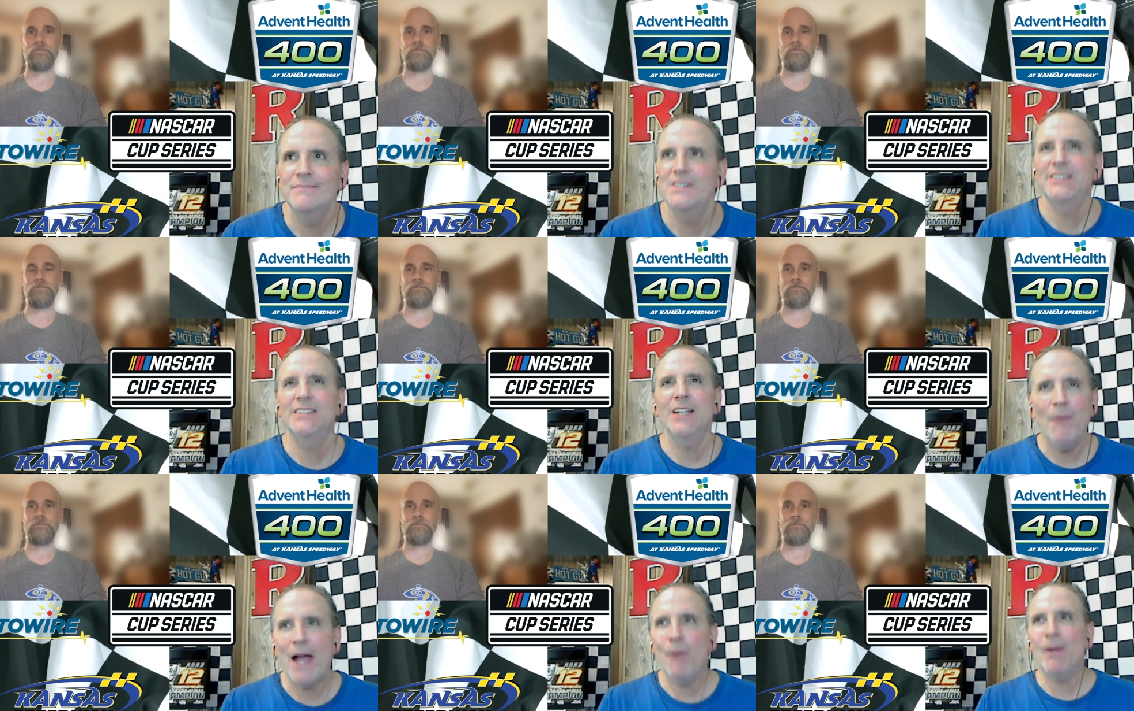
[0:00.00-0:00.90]

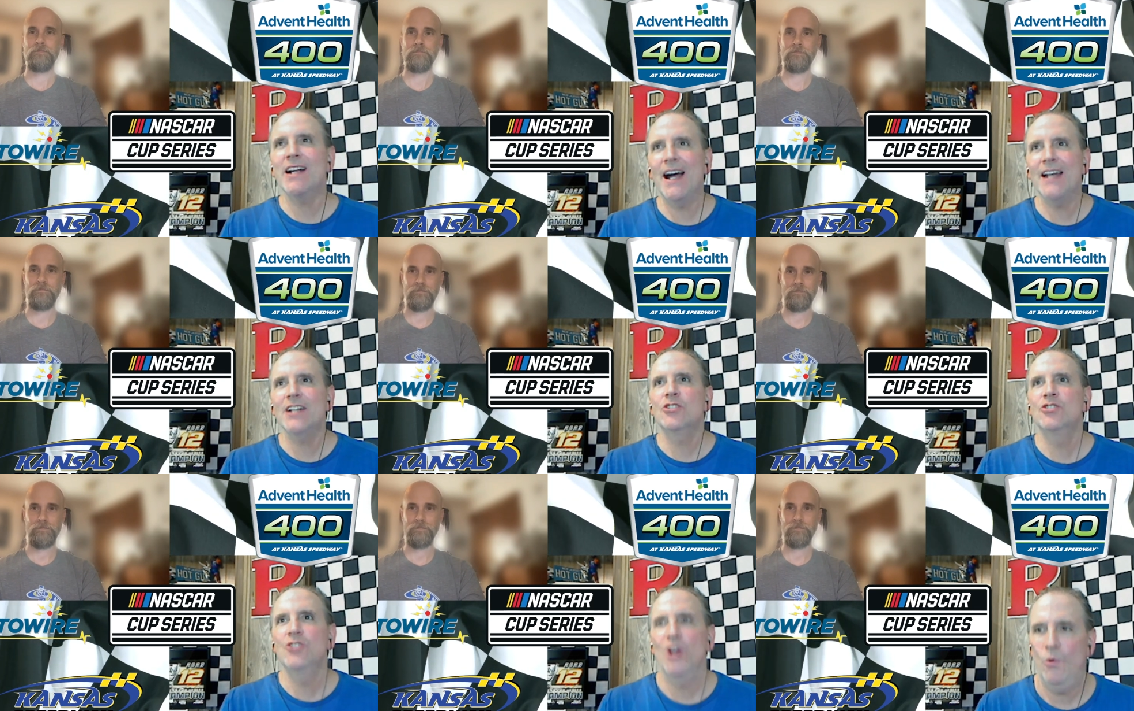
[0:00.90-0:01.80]
Speaker 1: somehow I kind of
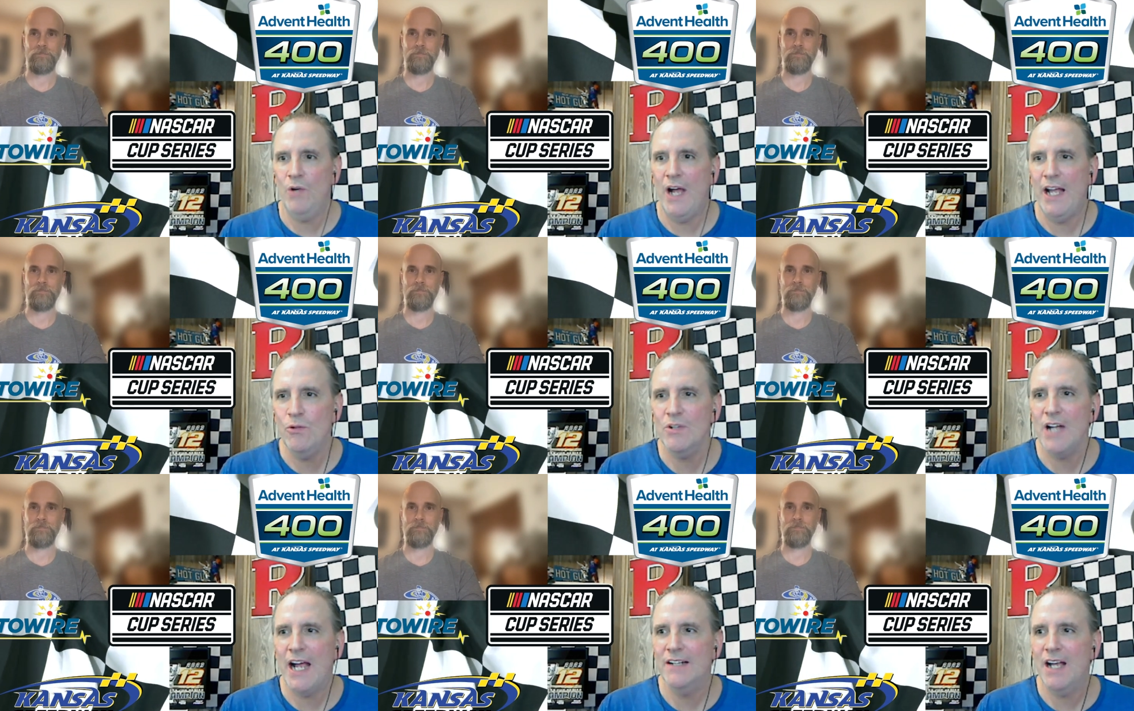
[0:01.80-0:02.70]
don't. I don't.
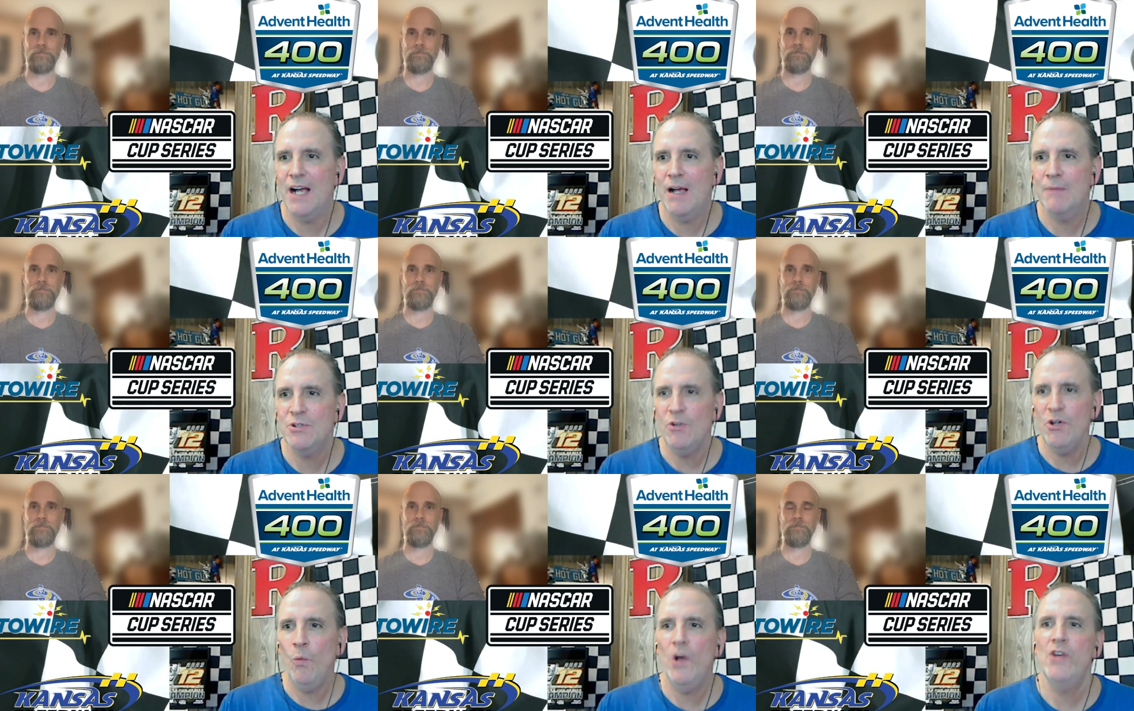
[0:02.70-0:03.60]
I I'm
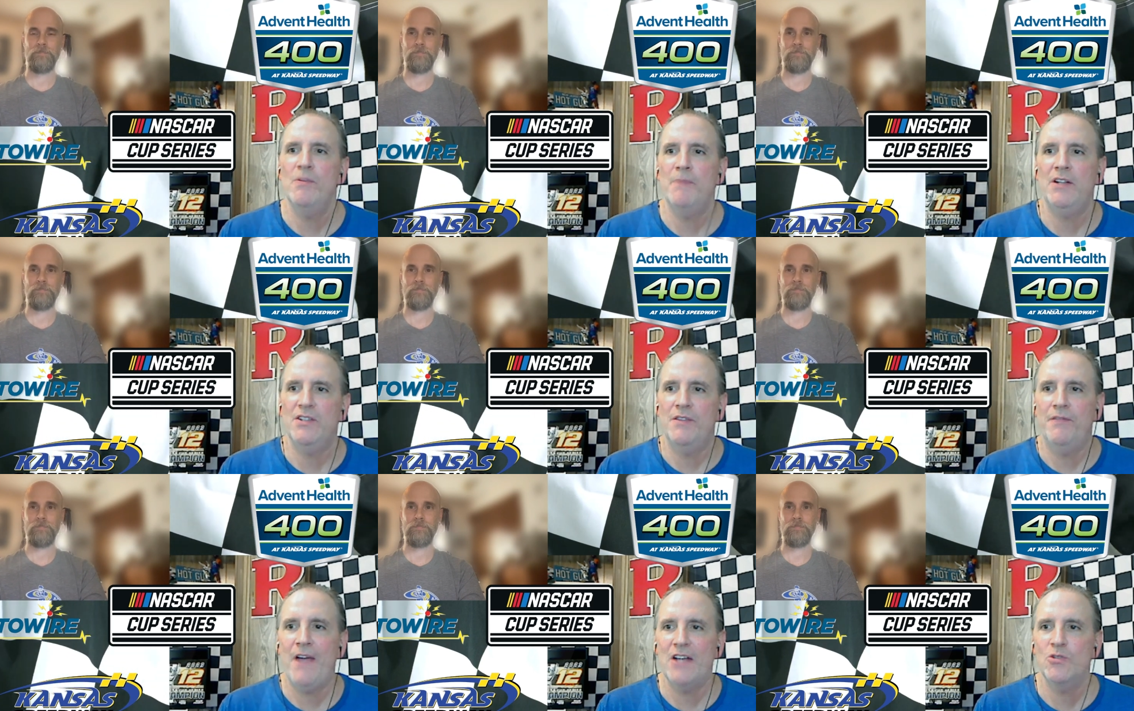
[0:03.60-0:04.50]
starting to wonder about this
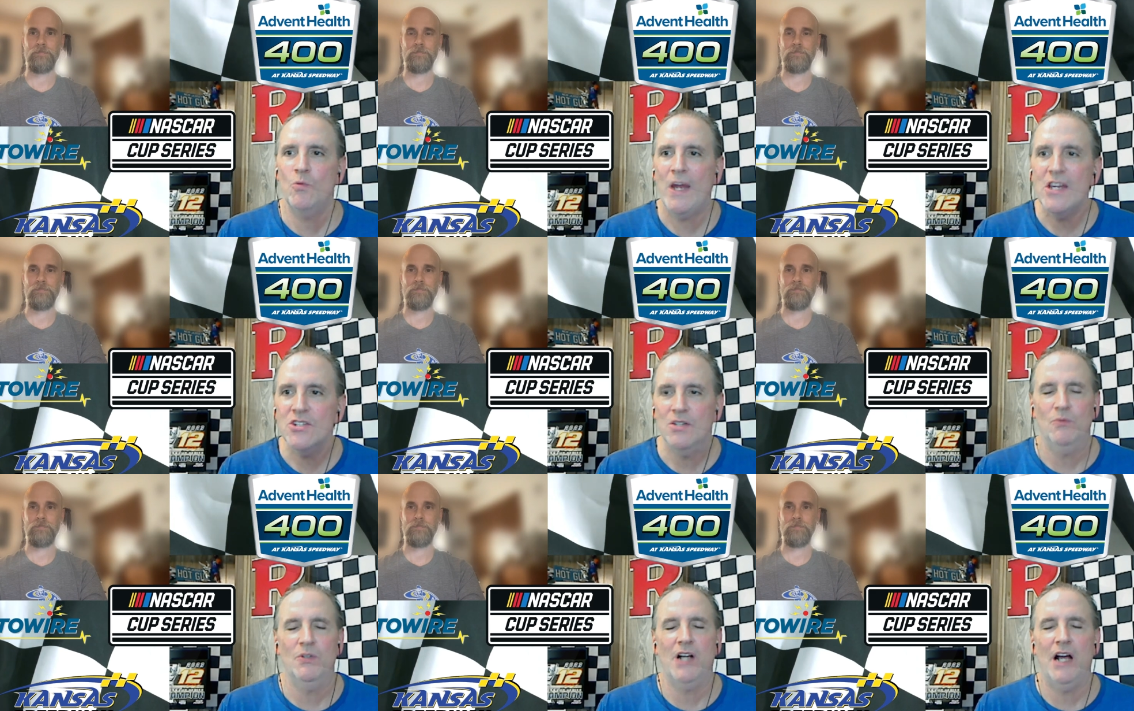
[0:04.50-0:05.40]
infatuation
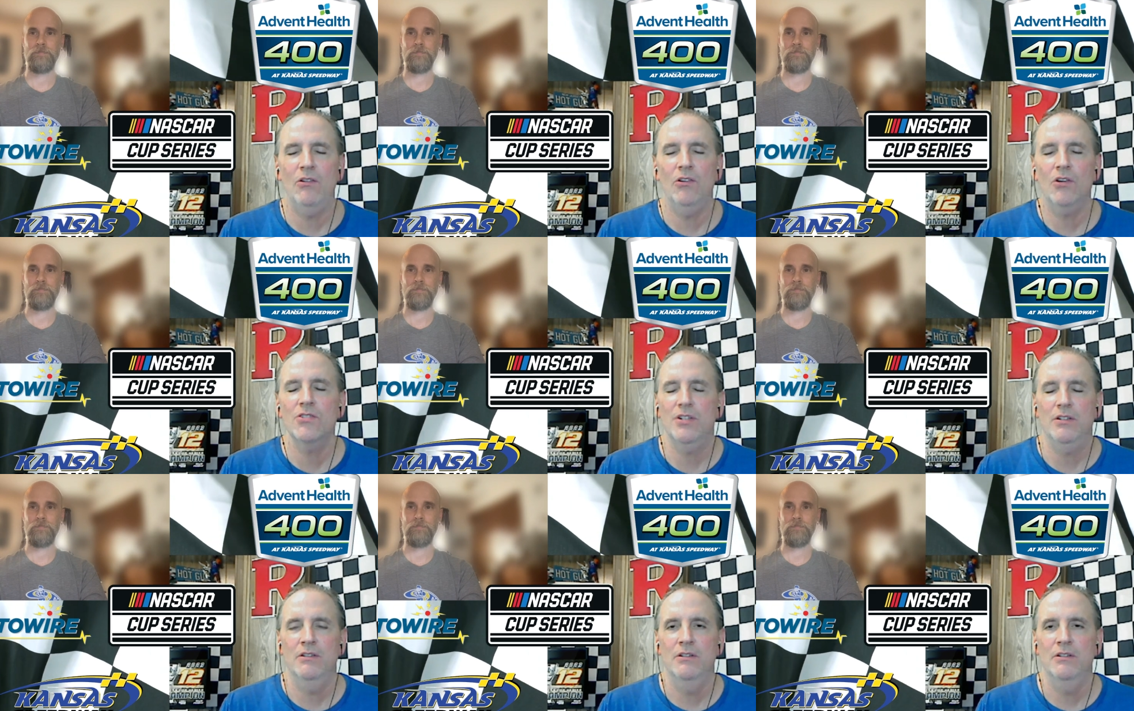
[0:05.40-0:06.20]
with Kyle Larson.